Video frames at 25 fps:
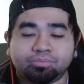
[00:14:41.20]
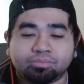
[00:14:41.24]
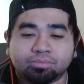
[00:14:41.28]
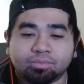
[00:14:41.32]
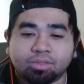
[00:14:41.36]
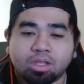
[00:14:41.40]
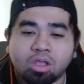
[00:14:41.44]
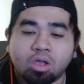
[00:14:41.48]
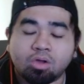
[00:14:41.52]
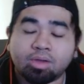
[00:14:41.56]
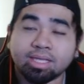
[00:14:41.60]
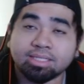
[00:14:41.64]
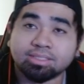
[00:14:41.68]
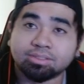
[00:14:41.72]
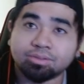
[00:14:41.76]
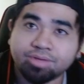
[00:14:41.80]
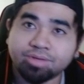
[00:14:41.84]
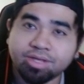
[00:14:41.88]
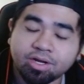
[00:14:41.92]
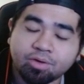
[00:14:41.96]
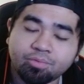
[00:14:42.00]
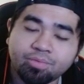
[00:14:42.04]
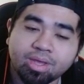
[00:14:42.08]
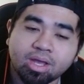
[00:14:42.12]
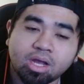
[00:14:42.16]
Okay, so
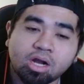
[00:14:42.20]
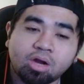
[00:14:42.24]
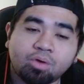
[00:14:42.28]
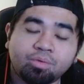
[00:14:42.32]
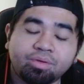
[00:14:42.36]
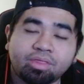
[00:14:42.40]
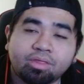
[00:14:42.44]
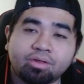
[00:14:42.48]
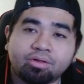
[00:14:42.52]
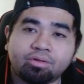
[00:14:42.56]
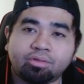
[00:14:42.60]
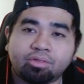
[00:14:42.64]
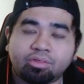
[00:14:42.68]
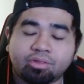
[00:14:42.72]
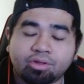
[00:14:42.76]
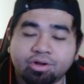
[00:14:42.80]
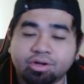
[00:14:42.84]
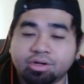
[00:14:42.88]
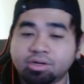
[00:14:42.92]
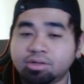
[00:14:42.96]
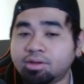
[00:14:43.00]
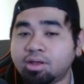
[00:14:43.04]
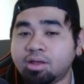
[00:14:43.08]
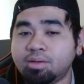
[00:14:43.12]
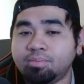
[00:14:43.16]
here we are with our
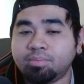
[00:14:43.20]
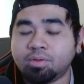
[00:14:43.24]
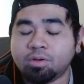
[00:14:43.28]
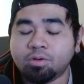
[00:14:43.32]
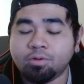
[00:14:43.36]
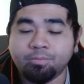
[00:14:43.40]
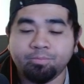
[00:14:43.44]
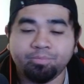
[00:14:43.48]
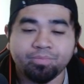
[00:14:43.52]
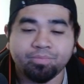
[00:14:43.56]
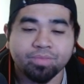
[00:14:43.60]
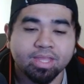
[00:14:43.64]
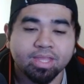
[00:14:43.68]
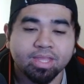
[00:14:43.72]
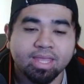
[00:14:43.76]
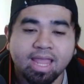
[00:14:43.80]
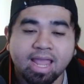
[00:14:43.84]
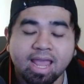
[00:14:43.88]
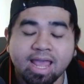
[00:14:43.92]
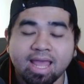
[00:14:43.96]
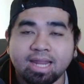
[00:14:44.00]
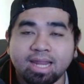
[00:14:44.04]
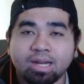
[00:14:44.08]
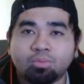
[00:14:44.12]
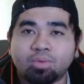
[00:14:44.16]
third combo.
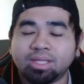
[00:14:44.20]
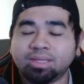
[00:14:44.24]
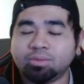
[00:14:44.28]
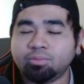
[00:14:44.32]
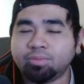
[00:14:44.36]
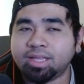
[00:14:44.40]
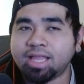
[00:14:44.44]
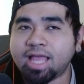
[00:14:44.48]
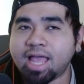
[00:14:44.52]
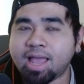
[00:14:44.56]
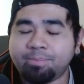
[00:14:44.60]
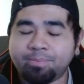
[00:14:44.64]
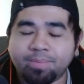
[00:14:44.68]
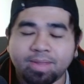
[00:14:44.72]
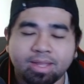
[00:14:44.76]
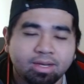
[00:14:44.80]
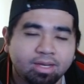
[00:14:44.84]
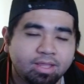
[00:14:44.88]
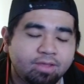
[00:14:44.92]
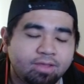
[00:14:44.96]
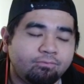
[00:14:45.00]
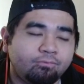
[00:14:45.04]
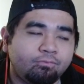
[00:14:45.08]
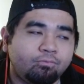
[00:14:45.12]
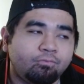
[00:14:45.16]
And what will happen
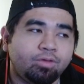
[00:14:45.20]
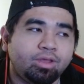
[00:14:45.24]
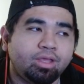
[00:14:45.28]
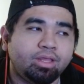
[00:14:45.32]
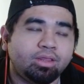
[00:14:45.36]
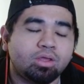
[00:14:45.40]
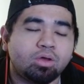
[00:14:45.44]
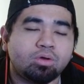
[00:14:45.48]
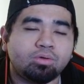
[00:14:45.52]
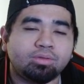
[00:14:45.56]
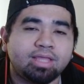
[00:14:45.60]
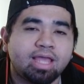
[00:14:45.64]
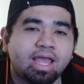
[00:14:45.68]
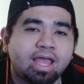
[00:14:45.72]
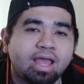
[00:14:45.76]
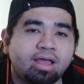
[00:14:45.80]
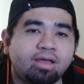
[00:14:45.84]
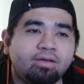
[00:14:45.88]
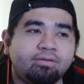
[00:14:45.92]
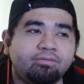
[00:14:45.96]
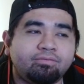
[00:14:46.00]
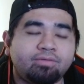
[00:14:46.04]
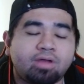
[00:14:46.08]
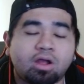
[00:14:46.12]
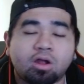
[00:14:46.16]
if we don't
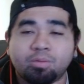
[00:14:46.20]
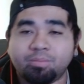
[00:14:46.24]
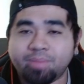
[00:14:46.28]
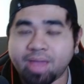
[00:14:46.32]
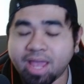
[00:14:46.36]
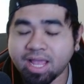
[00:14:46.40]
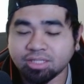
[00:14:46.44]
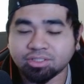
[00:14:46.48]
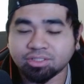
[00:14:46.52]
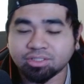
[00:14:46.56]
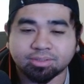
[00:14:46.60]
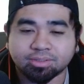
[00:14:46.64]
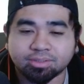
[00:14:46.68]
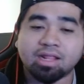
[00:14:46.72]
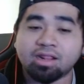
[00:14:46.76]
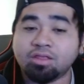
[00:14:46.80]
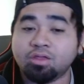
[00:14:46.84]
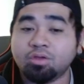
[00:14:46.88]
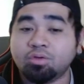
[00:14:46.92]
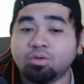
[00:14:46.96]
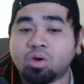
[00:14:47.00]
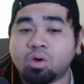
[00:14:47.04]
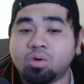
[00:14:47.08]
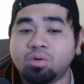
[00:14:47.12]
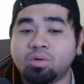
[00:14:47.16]
have our Mansion?
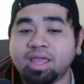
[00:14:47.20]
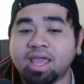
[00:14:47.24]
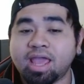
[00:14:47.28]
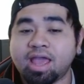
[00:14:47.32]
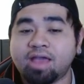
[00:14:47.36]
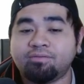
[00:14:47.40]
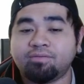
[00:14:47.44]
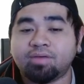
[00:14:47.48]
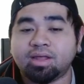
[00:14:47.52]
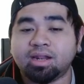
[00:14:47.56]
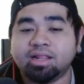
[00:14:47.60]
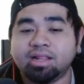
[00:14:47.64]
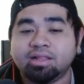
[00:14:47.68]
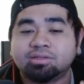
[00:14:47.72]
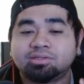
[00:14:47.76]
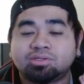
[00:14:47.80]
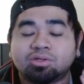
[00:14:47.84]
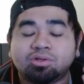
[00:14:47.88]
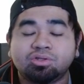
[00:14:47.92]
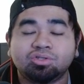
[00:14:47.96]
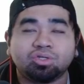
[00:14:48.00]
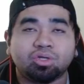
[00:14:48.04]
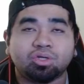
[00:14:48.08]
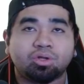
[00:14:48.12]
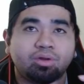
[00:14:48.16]
You only have a little
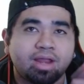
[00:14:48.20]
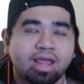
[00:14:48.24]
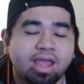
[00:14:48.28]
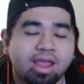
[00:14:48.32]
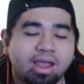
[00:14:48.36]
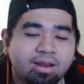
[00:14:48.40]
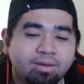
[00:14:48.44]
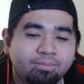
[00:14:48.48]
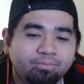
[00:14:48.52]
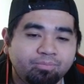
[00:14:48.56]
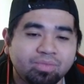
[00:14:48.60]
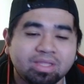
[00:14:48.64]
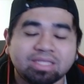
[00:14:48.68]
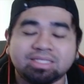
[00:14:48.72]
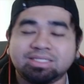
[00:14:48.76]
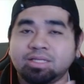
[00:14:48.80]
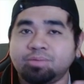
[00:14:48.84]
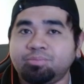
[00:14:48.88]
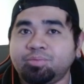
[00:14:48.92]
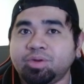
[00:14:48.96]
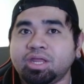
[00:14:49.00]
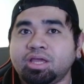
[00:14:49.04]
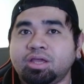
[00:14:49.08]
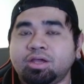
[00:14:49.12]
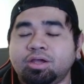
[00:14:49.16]
soldier on hand. It's still
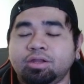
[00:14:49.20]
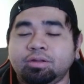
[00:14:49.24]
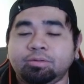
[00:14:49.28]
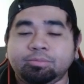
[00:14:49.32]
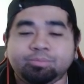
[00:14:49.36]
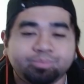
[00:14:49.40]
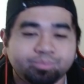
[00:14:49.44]
pretty good.